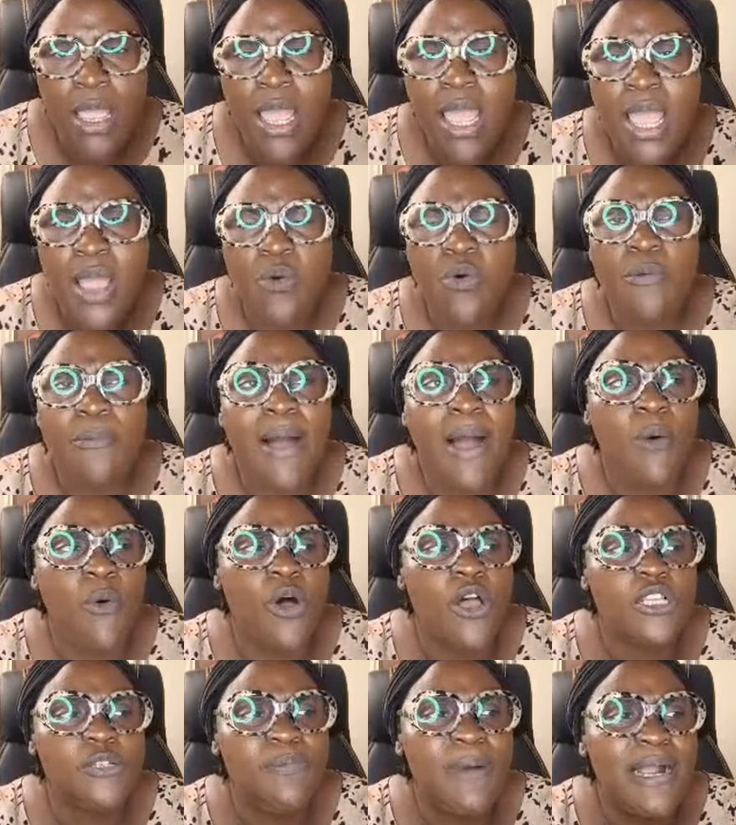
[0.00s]
A woman
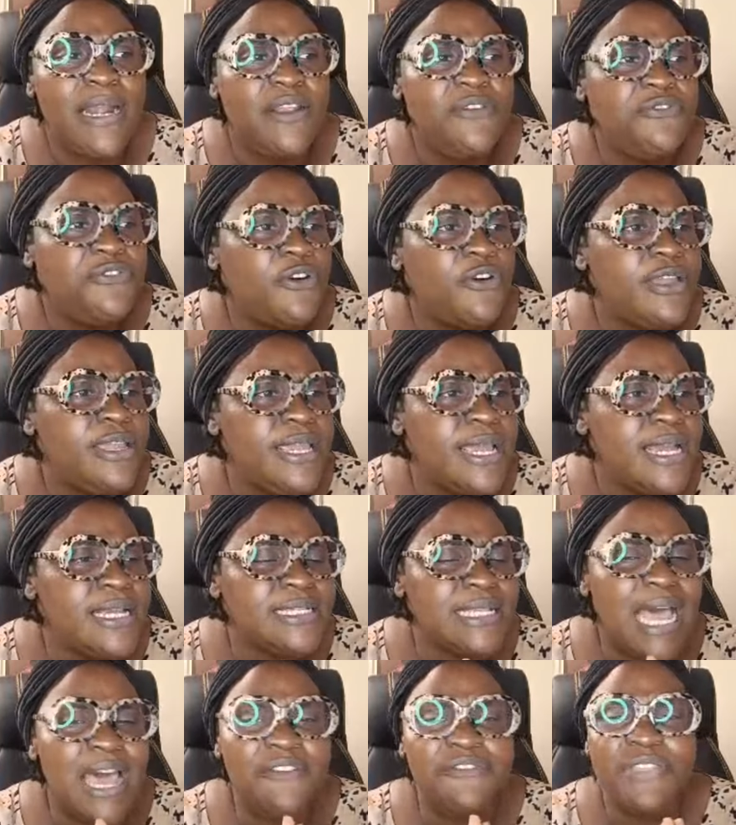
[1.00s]
was barren for
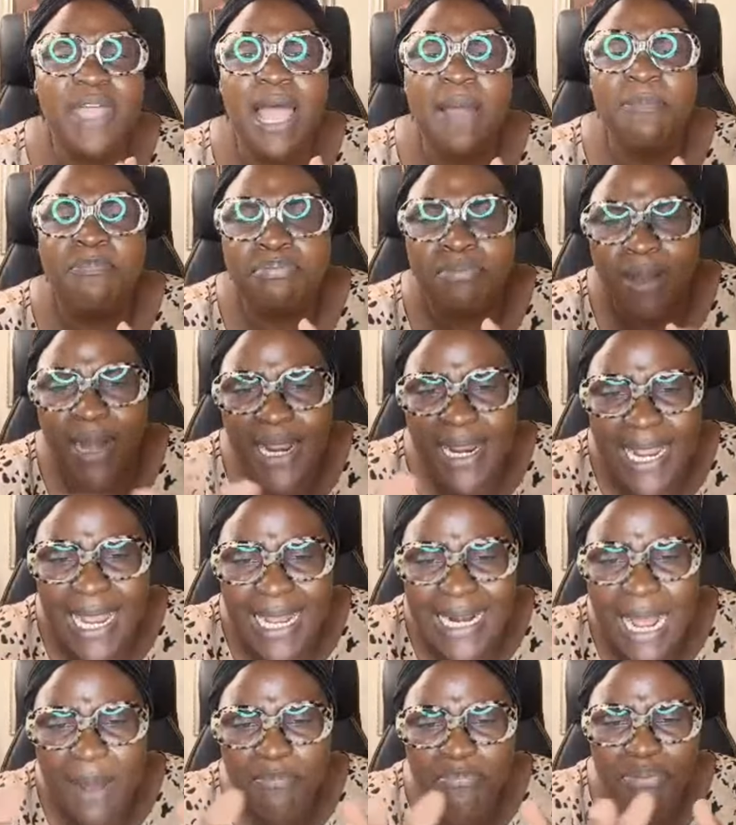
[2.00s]
years. After prayer
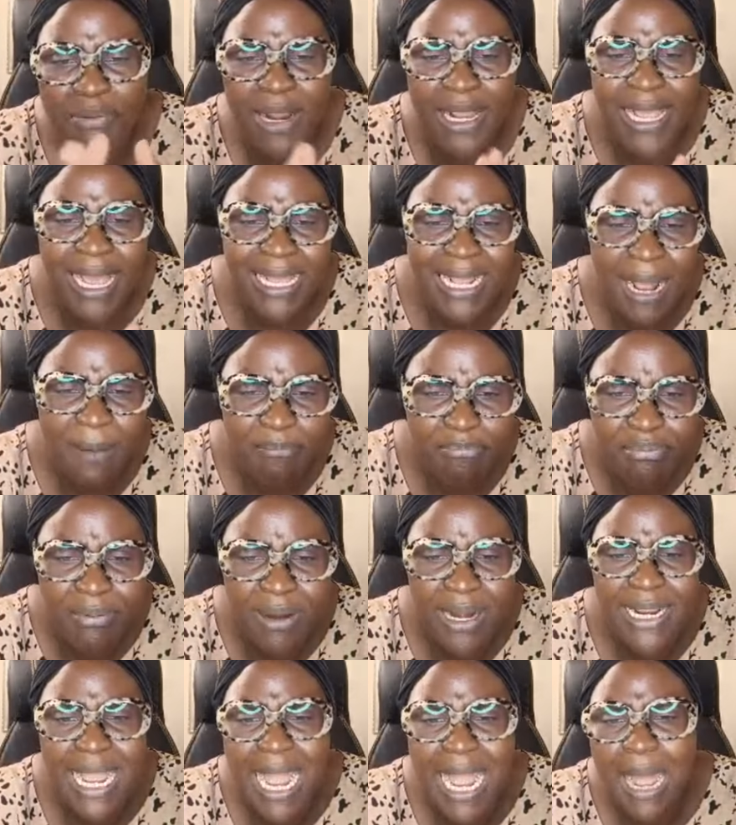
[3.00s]
and prayer and
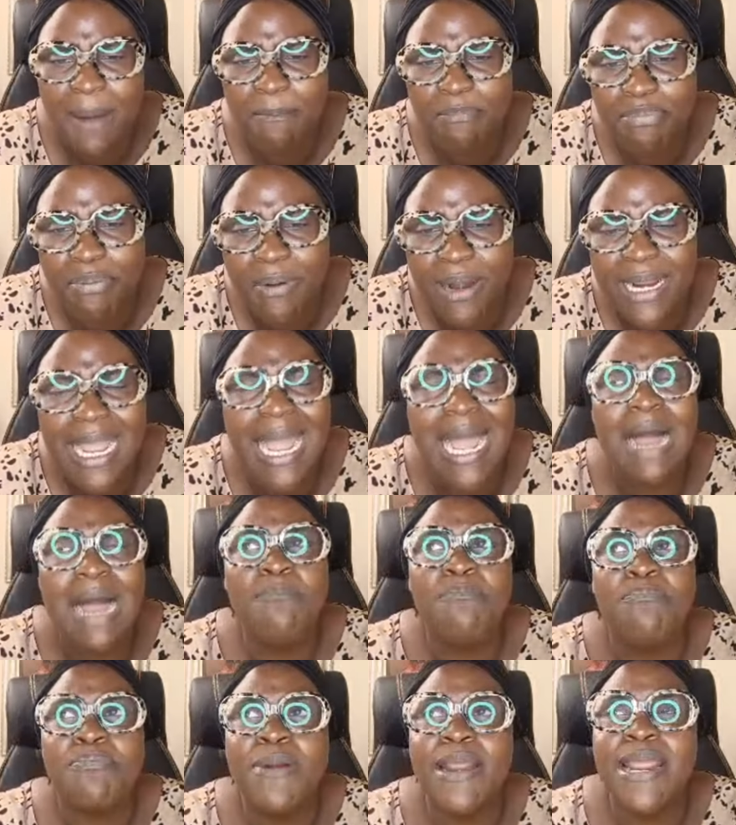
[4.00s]
prayer and prayer
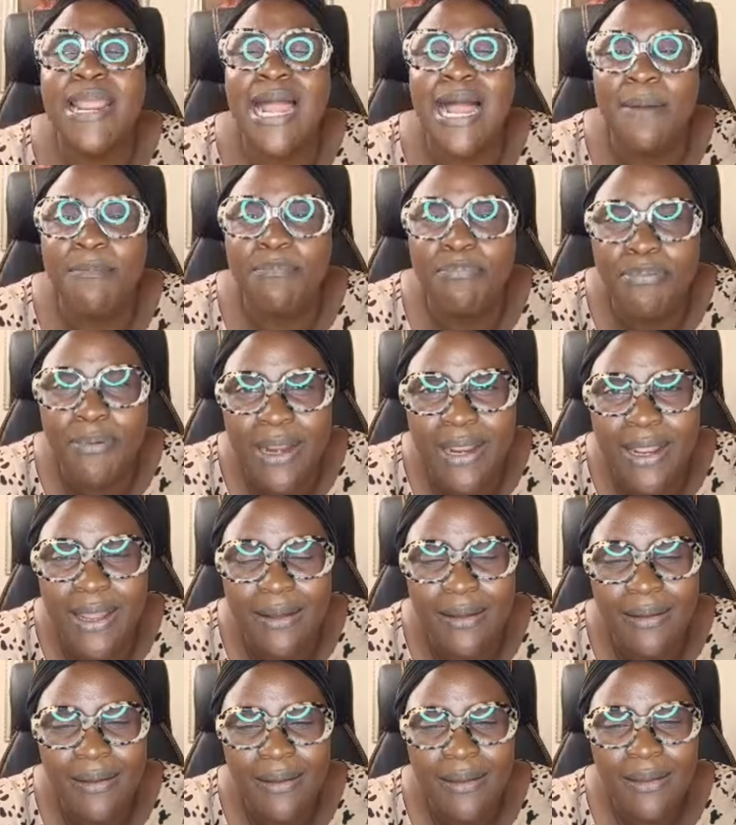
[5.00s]
and prayer and prayer.
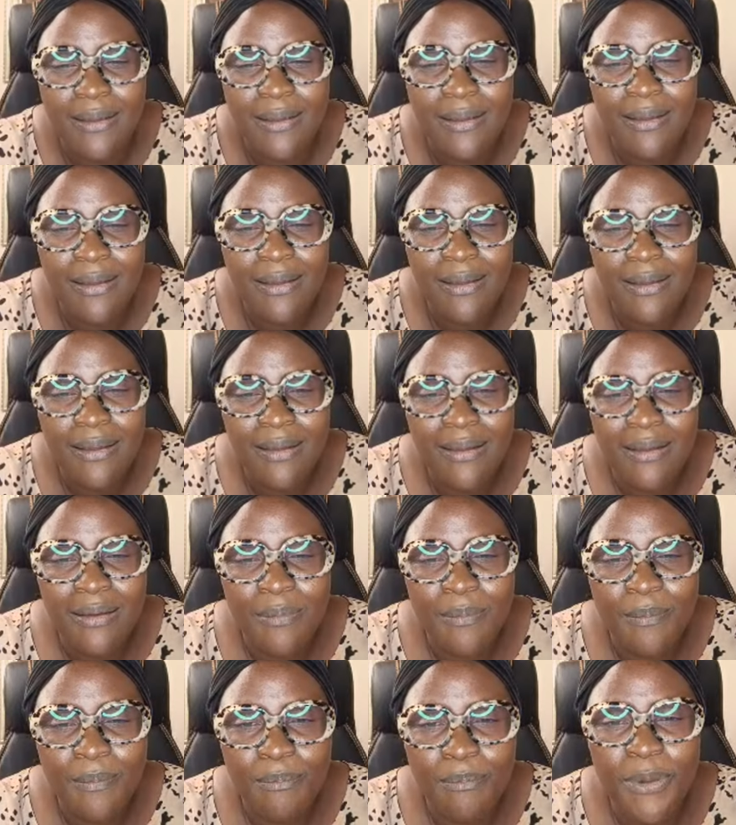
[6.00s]

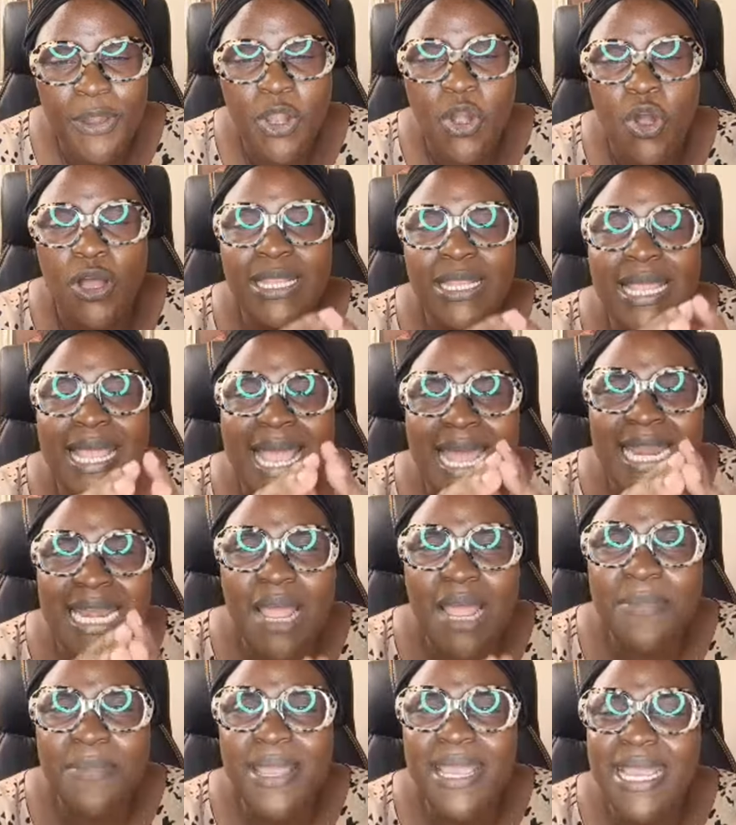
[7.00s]
Because the
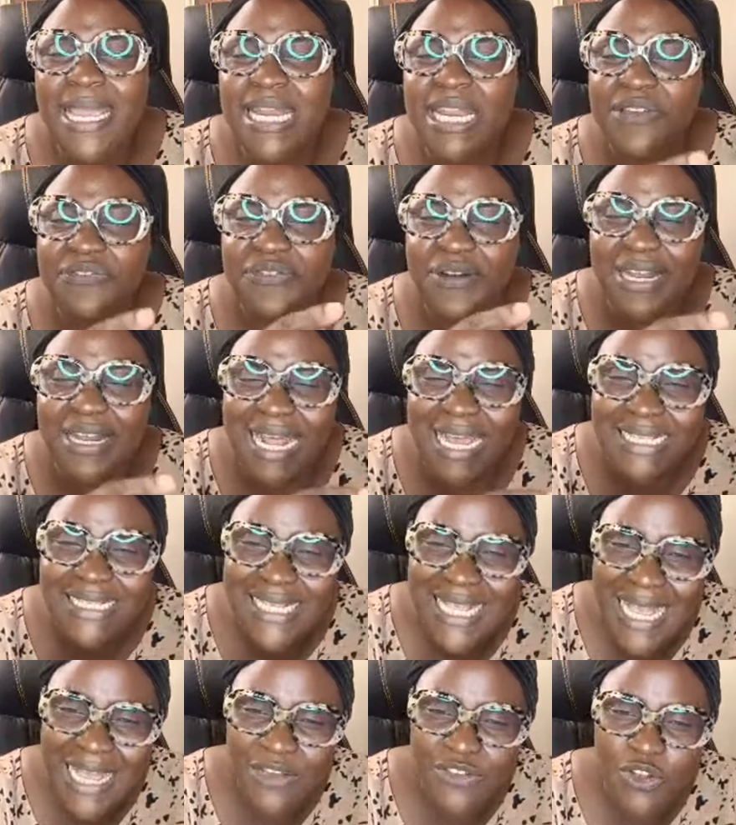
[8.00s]
enemy in the father's
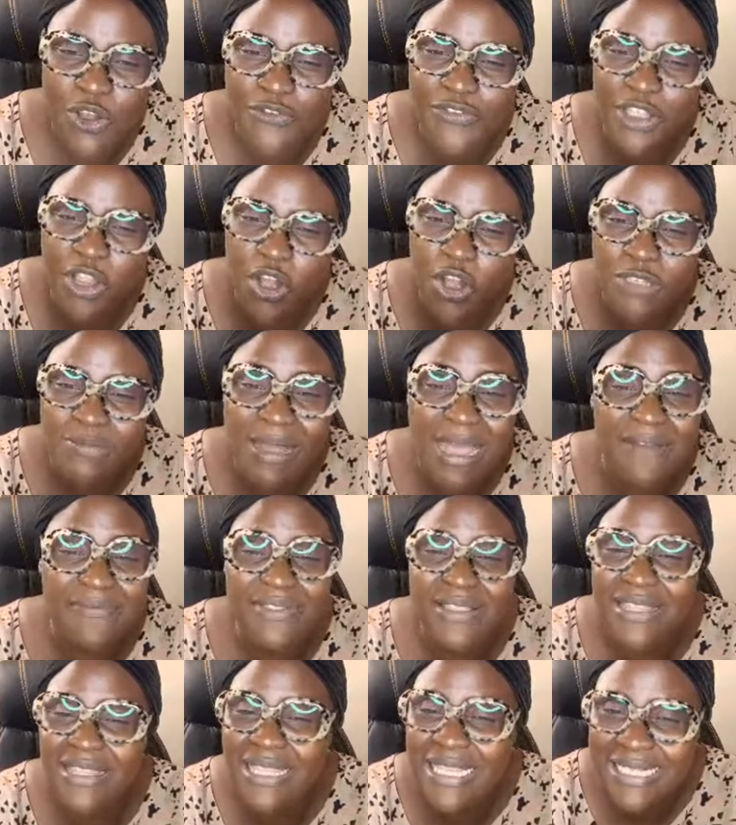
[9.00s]
house of the
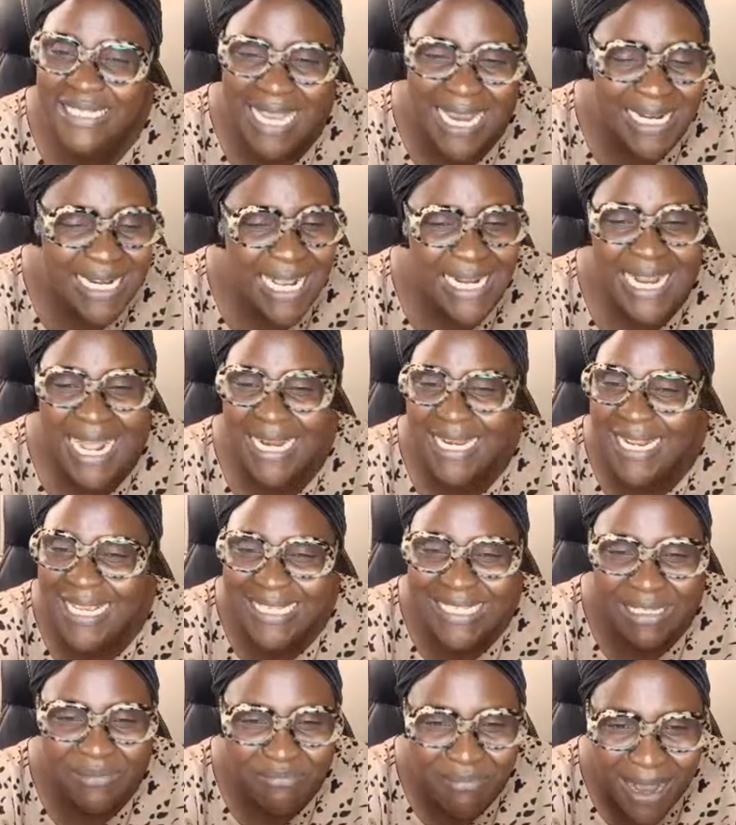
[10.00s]
husband decided that
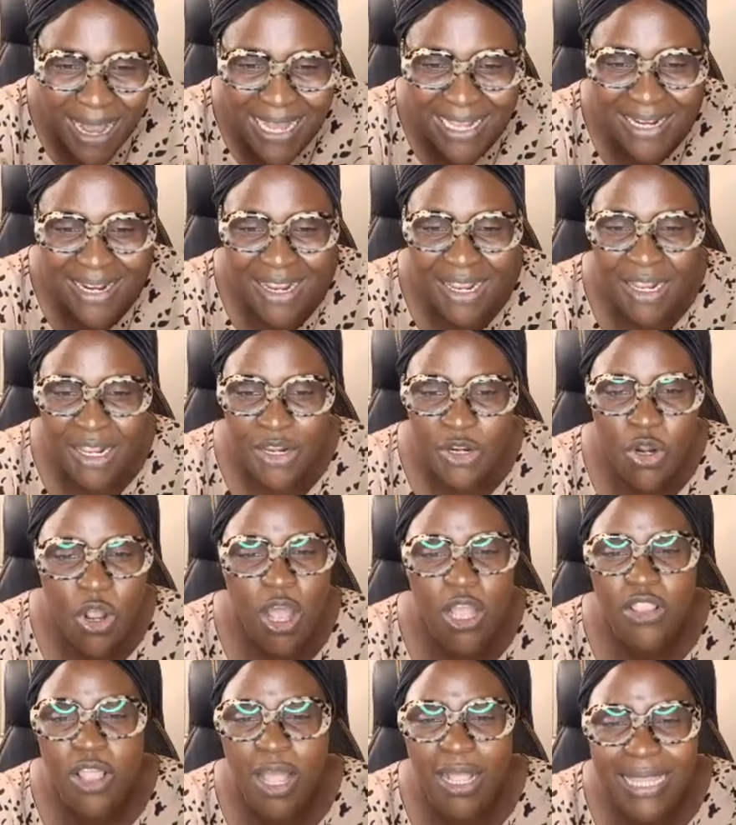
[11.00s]
this man,
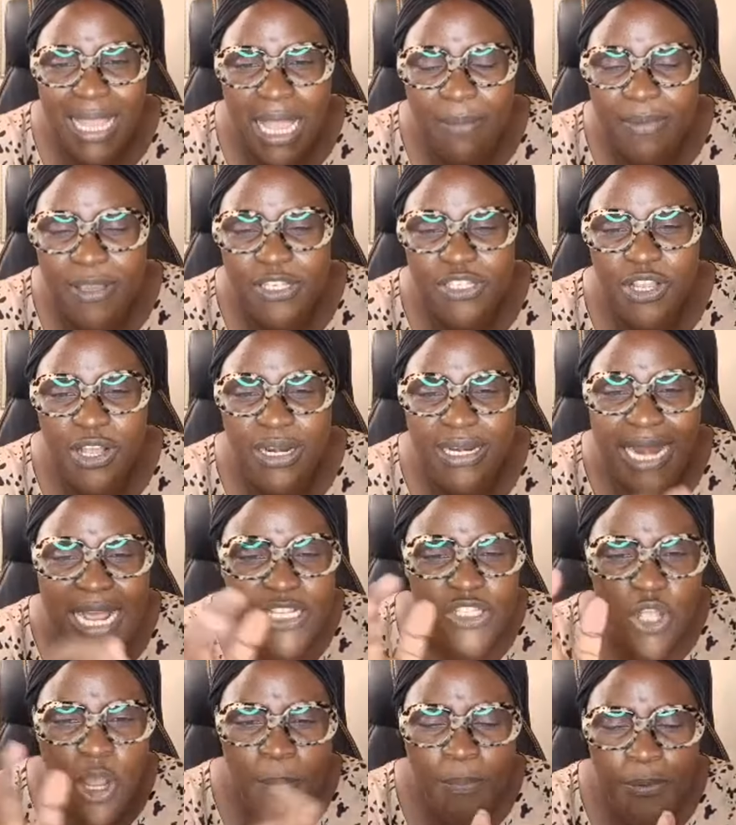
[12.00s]
no, don't tell me sorry,
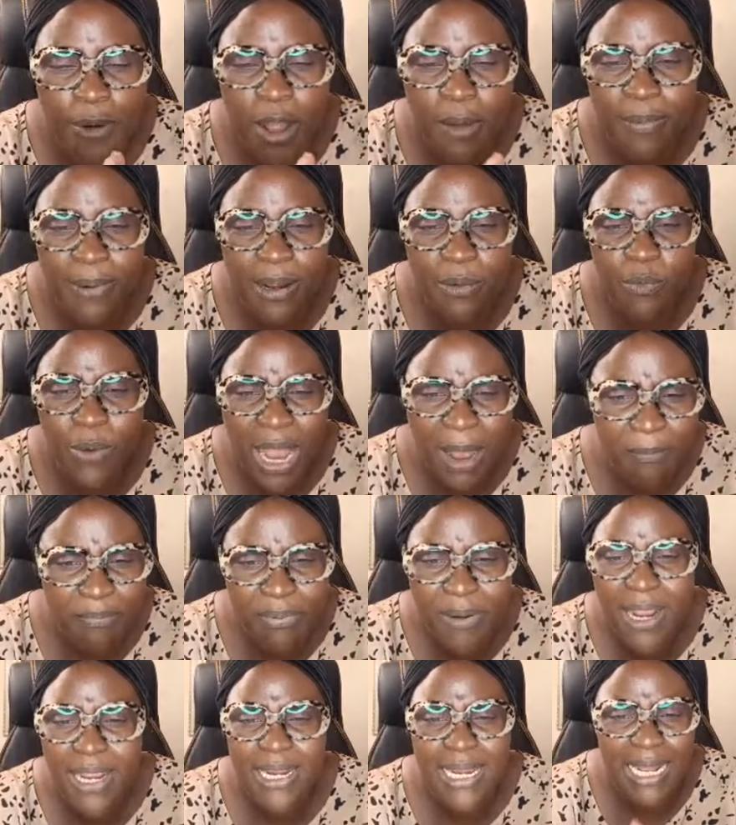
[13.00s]
there's no problem. We are
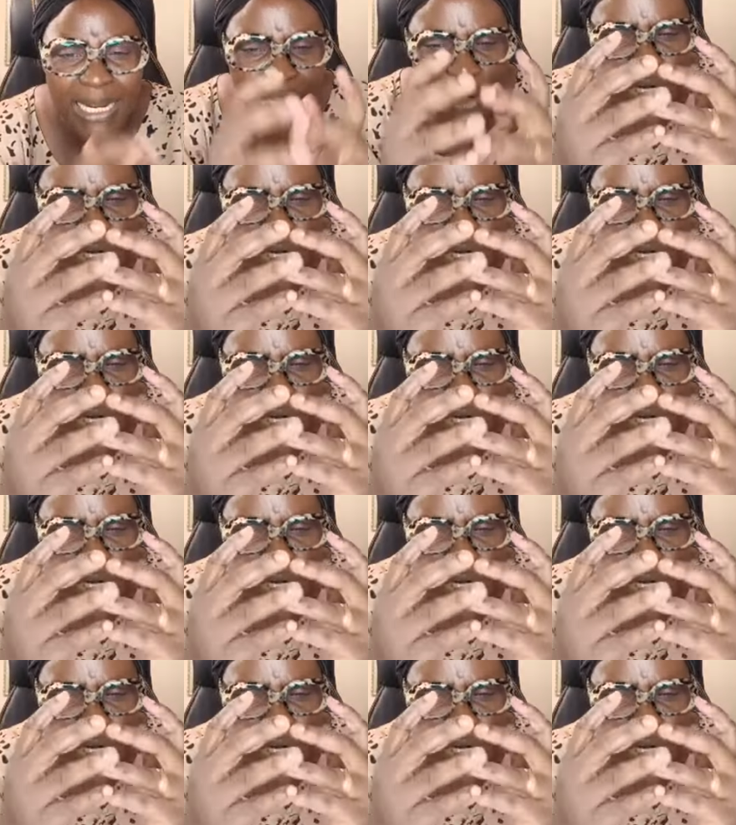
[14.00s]
praying, let the